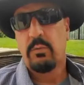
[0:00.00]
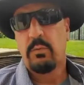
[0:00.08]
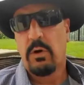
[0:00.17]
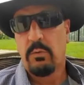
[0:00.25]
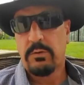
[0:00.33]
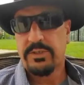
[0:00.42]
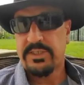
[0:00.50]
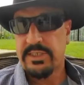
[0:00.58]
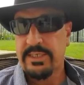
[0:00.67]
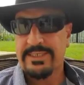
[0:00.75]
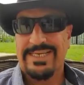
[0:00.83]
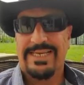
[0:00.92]
What we're
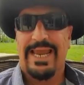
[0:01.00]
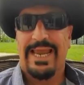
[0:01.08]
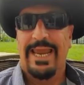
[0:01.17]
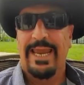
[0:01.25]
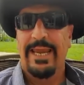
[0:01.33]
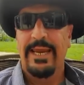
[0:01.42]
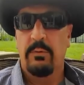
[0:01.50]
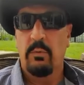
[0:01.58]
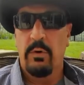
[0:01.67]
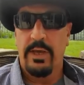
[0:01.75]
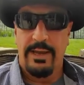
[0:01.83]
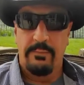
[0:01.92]
seeing today and
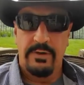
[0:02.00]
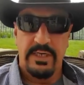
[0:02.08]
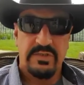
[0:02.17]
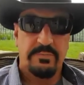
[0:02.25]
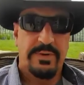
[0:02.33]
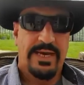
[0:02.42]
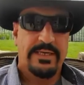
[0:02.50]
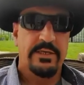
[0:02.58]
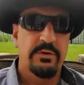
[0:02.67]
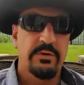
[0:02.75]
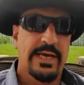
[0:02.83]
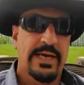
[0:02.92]
what I would expect that
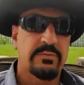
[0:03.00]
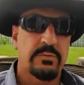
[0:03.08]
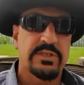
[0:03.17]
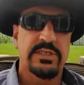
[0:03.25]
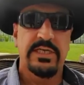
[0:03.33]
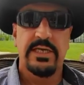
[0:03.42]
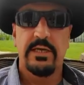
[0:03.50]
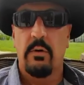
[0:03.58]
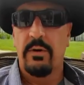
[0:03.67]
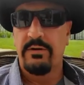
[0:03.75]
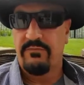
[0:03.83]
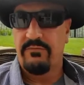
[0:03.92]
you guys will see
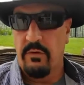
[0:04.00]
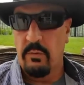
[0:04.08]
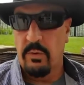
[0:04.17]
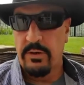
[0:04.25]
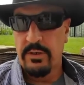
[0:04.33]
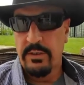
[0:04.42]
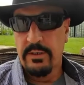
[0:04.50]
going forward